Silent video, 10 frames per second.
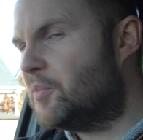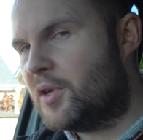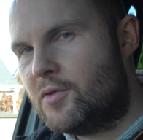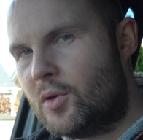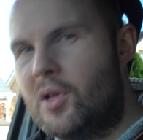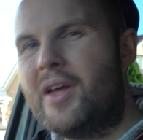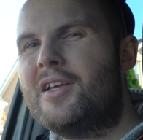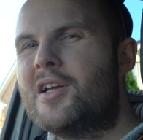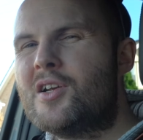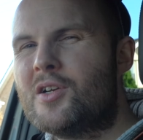But if you
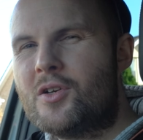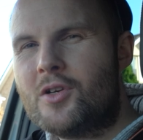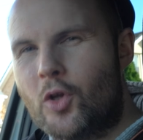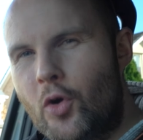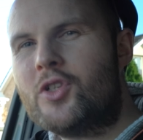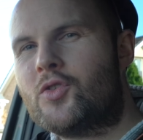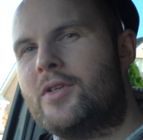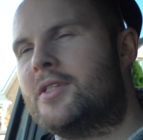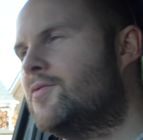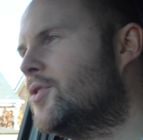like your
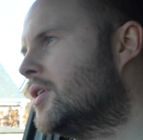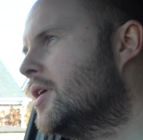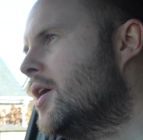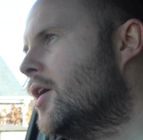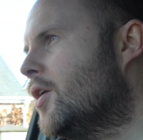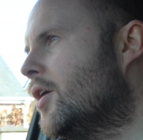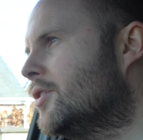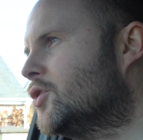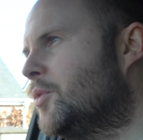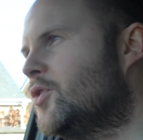luxuries, if you're
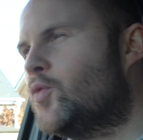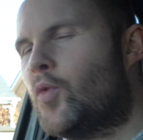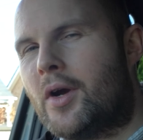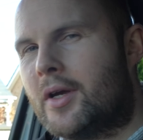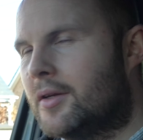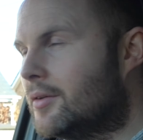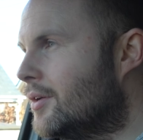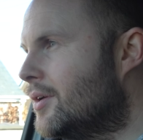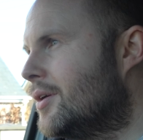someone who's working